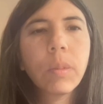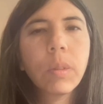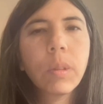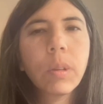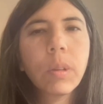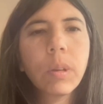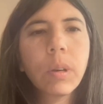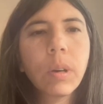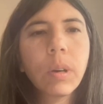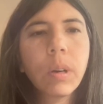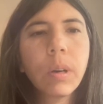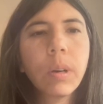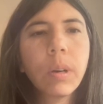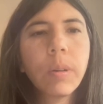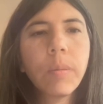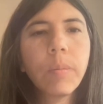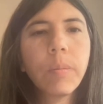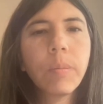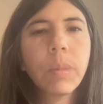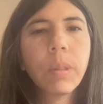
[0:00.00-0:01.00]

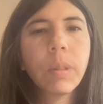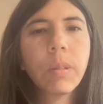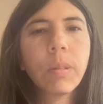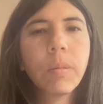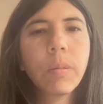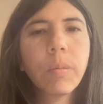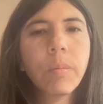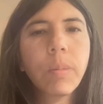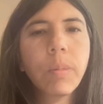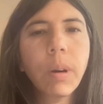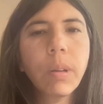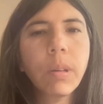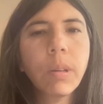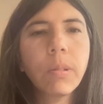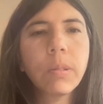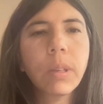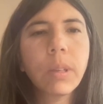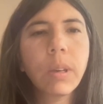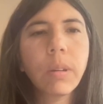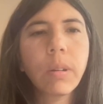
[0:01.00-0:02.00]
Pawn
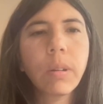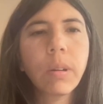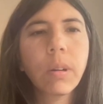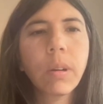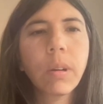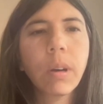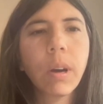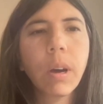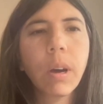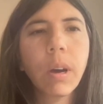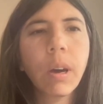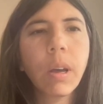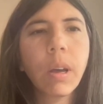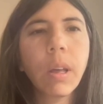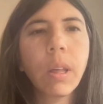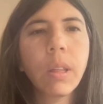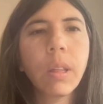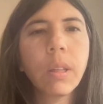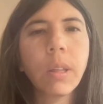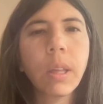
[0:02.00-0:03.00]
goes there,
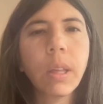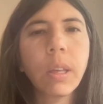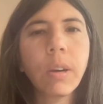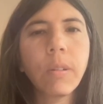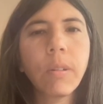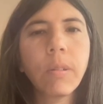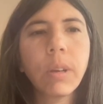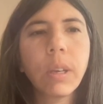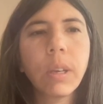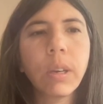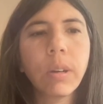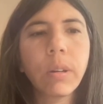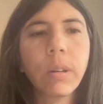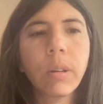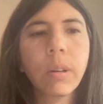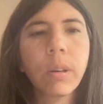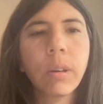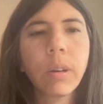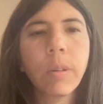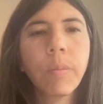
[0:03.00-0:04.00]
and then I go
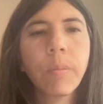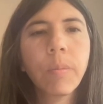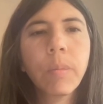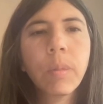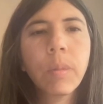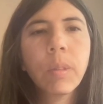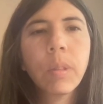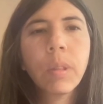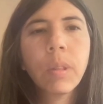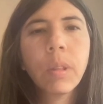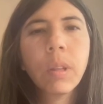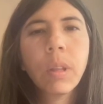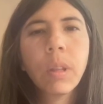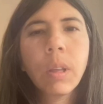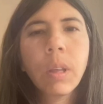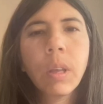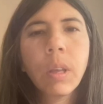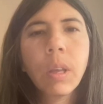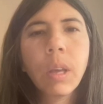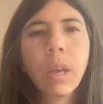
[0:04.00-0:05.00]
here,
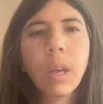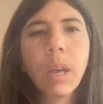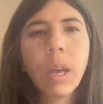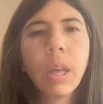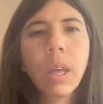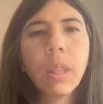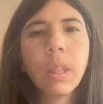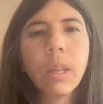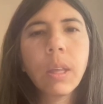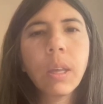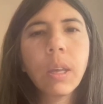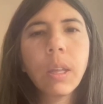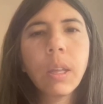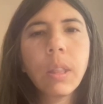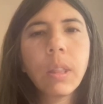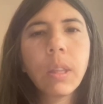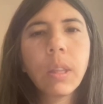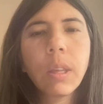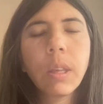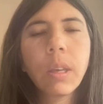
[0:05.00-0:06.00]
and
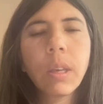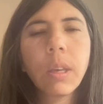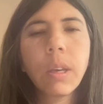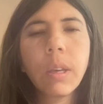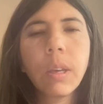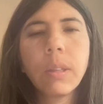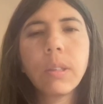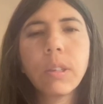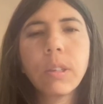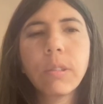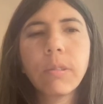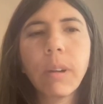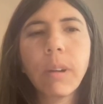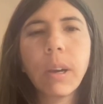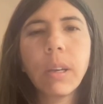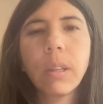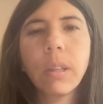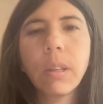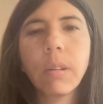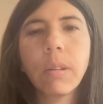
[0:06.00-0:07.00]
then he's
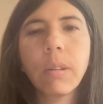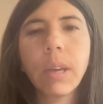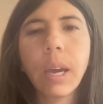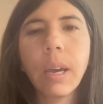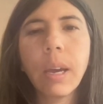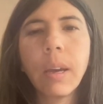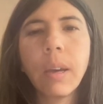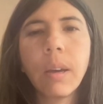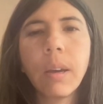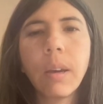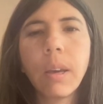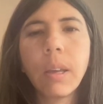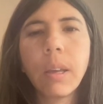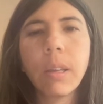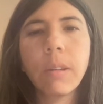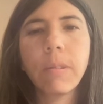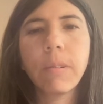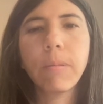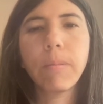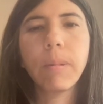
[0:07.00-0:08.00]
trying to get a
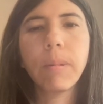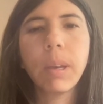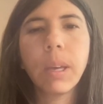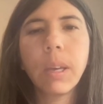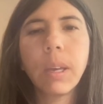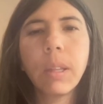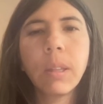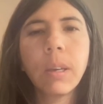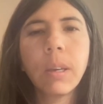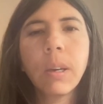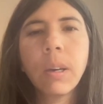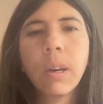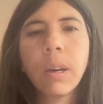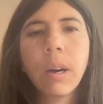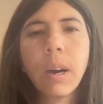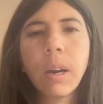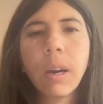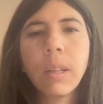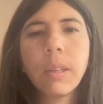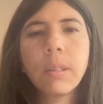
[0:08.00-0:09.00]
queen.
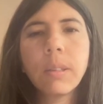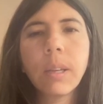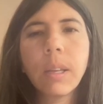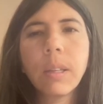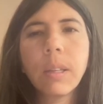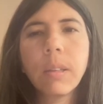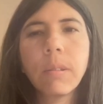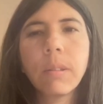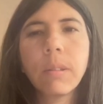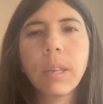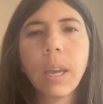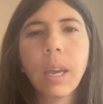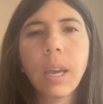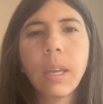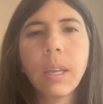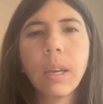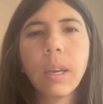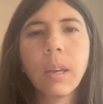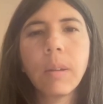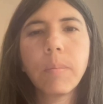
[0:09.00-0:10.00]
I decided to
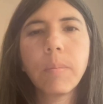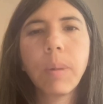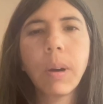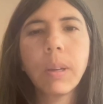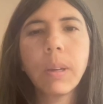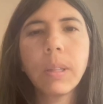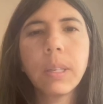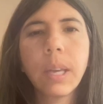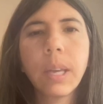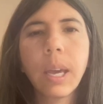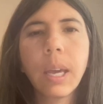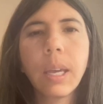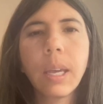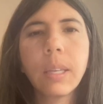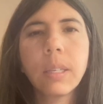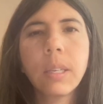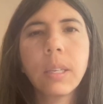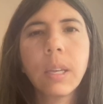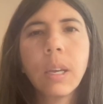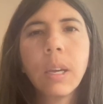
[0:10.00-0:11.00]
take it. Pawn
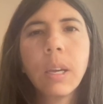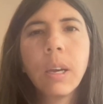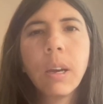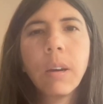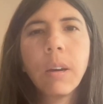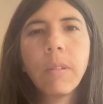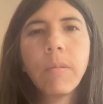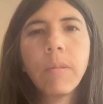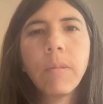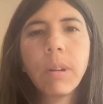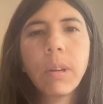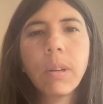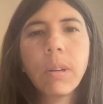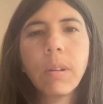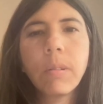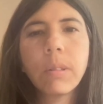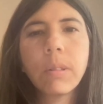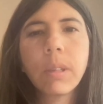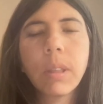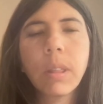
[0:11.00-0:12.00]
takes, rook
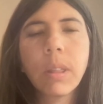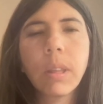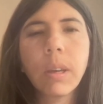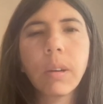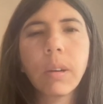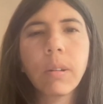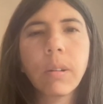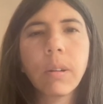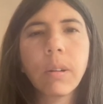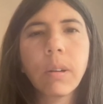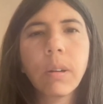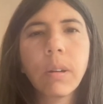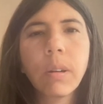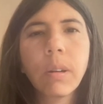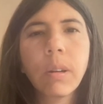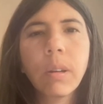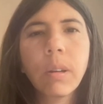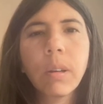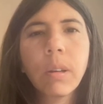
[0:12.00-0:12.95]
goes there.